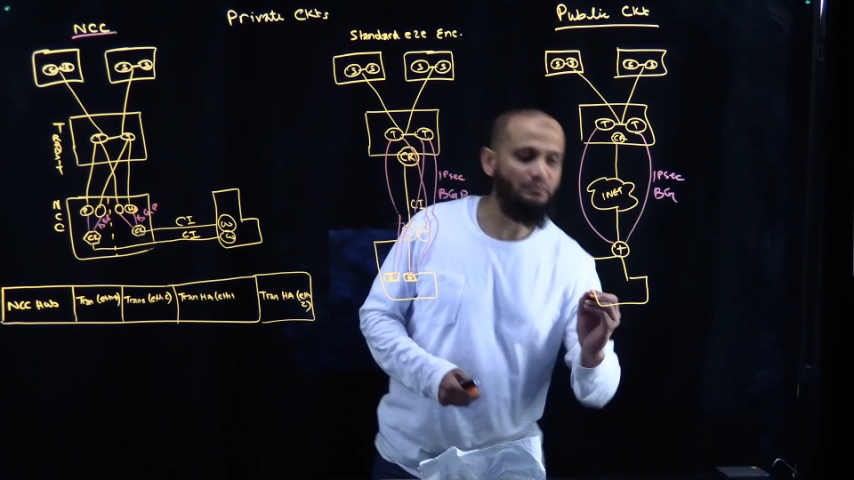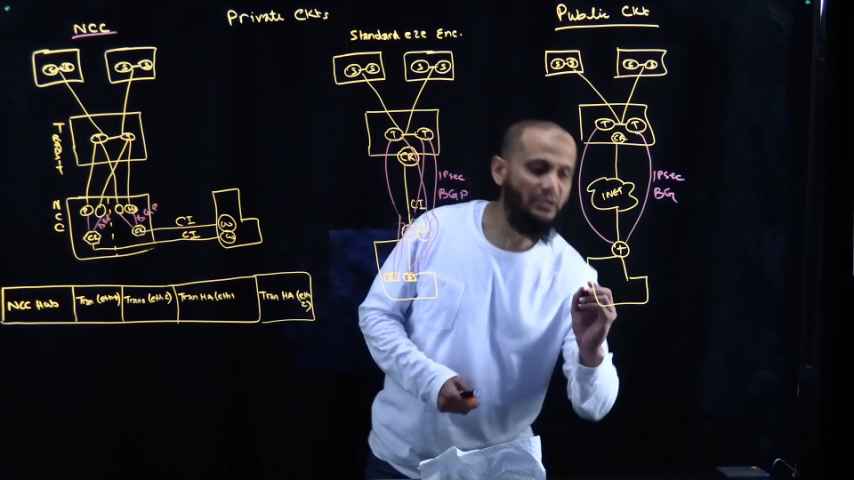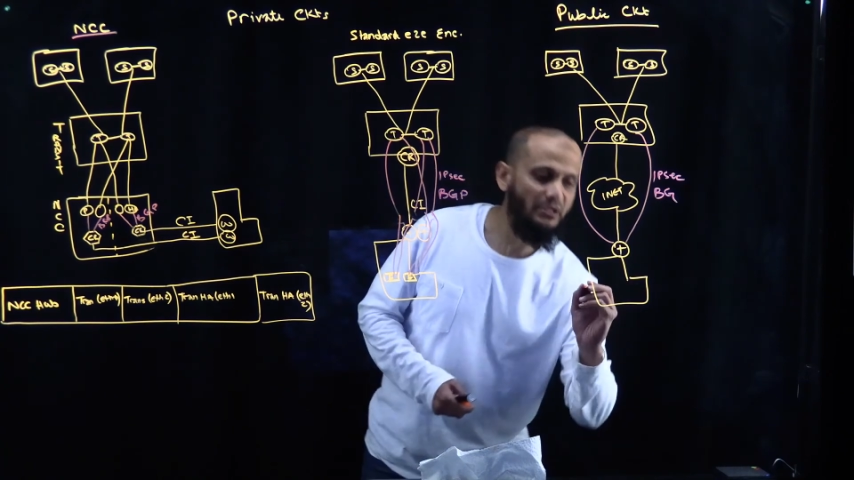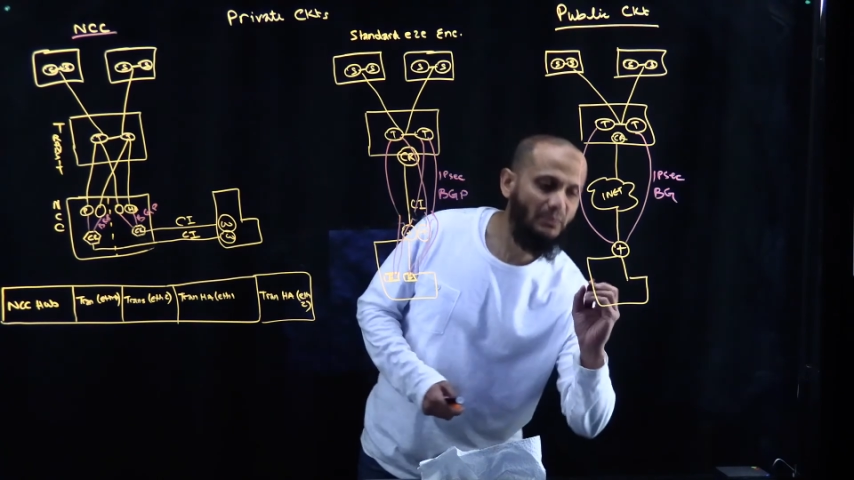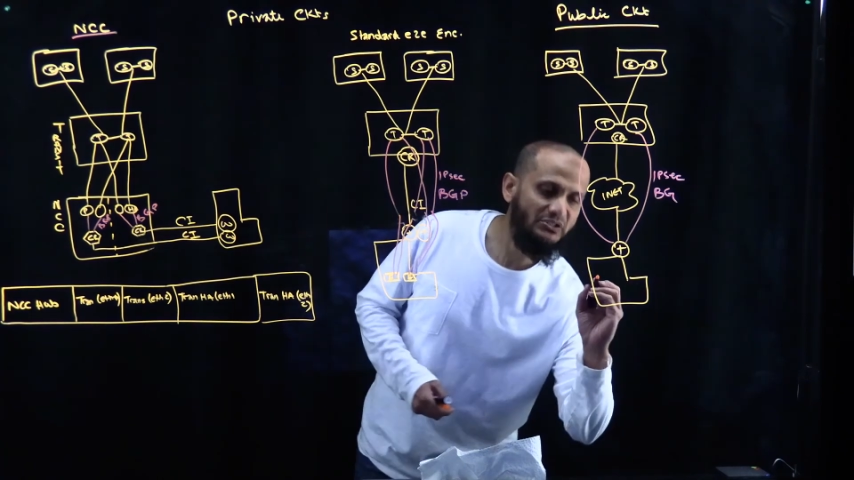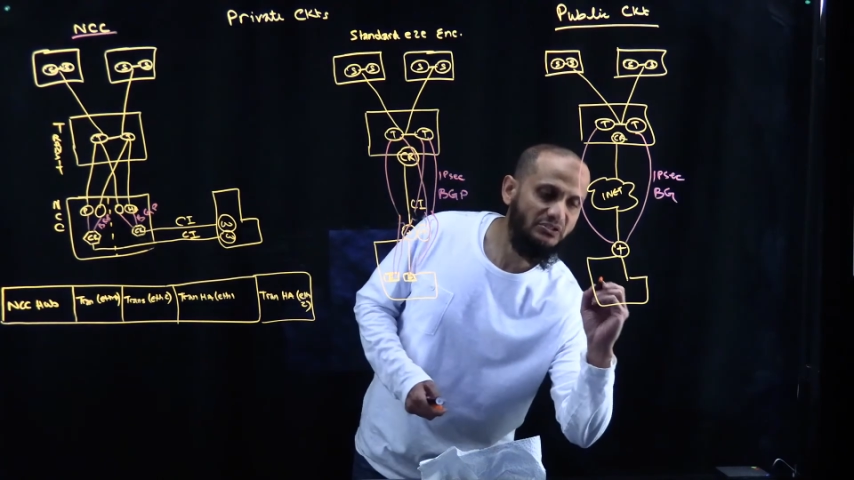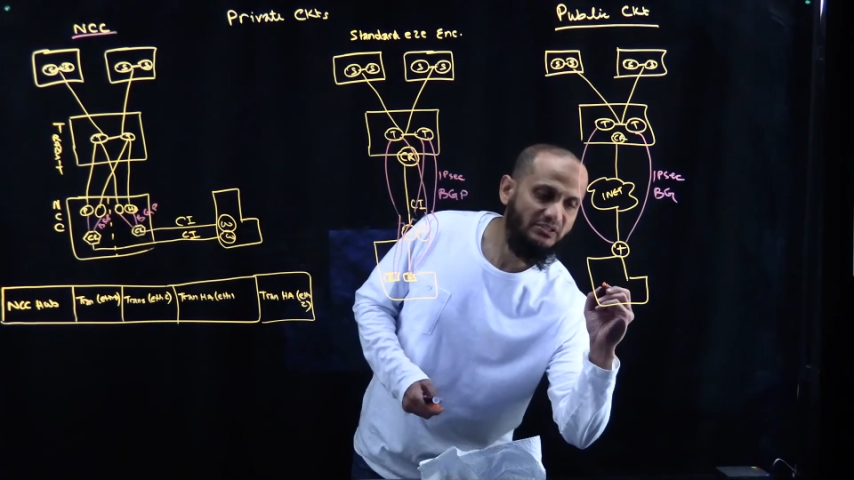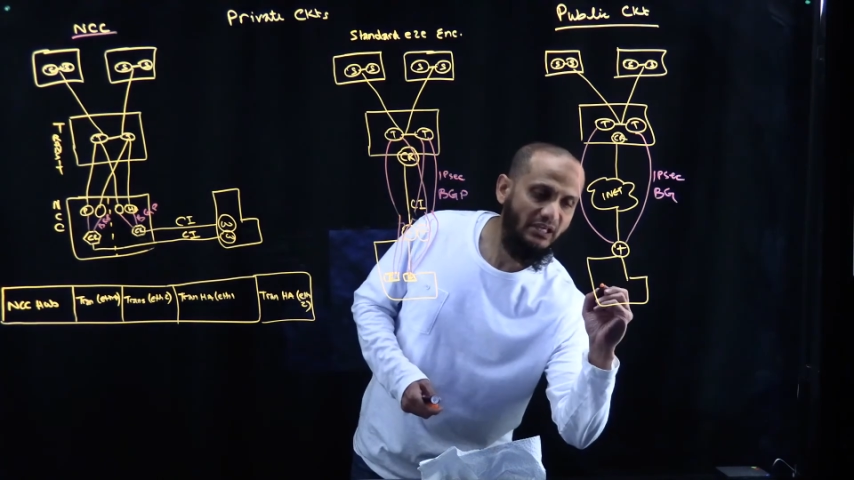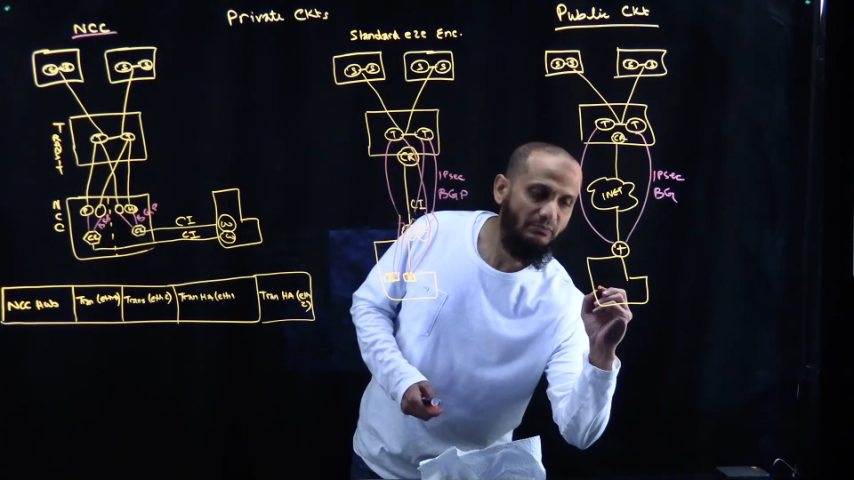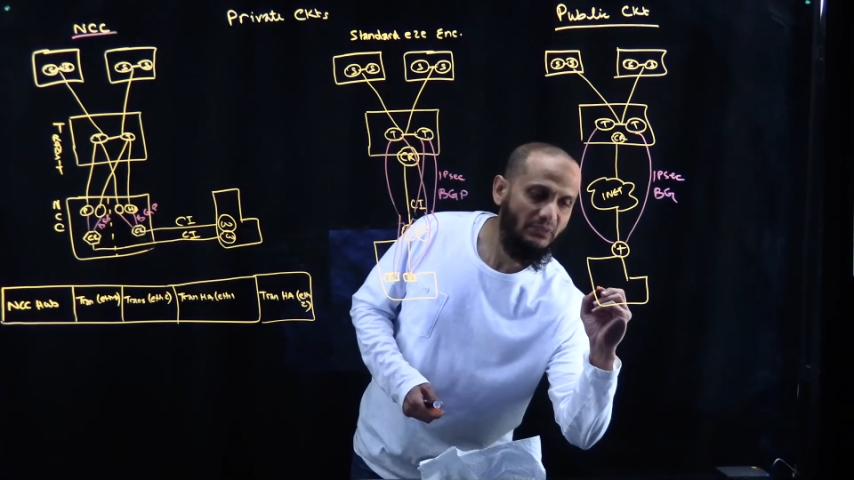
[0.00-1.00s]
pretty much the
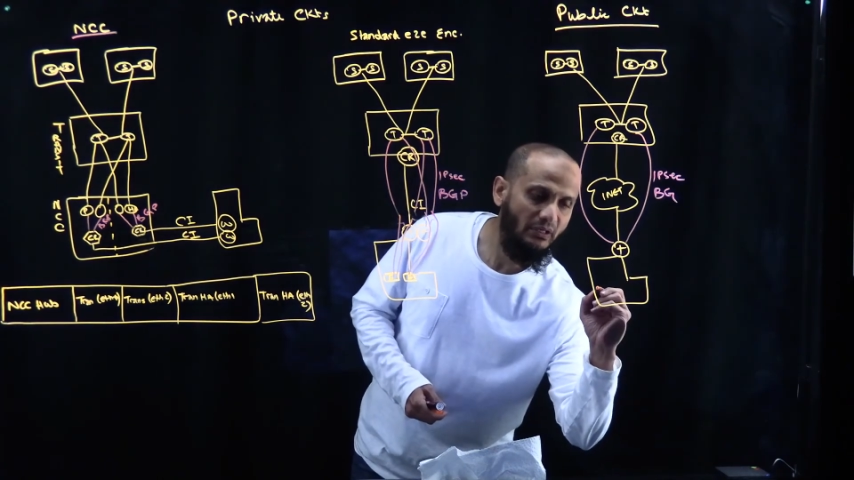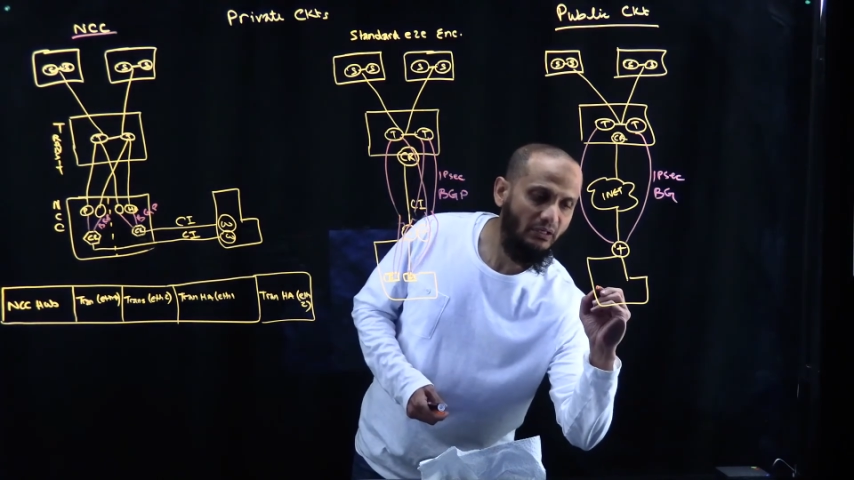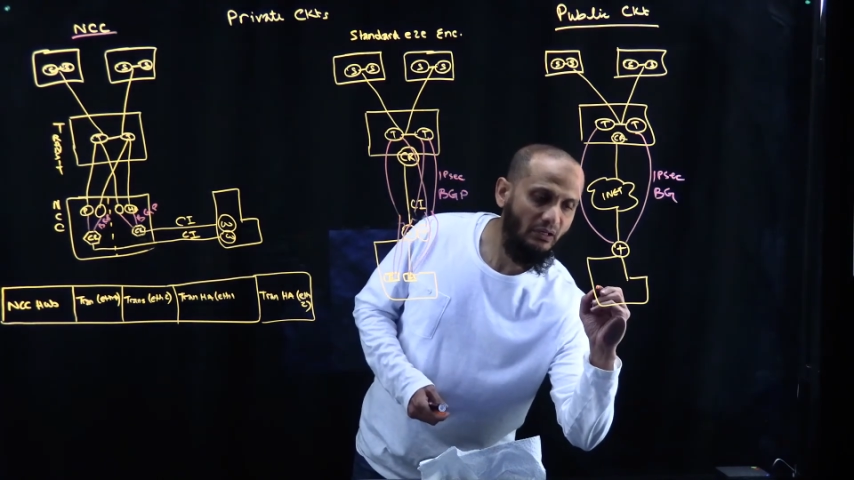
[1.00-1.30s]
same thing.